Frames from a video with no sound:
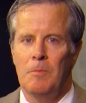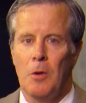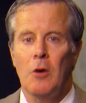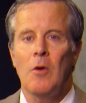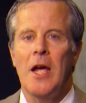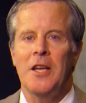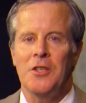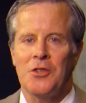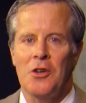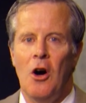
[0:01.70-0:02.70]
Bert
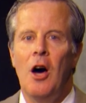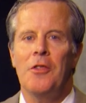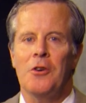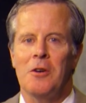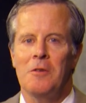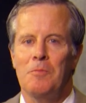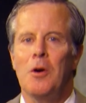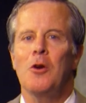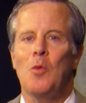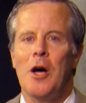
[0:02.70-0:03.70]
Raynes, author,
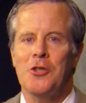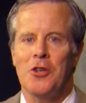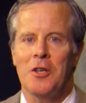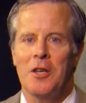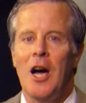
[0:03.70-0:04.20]
birdwatcher,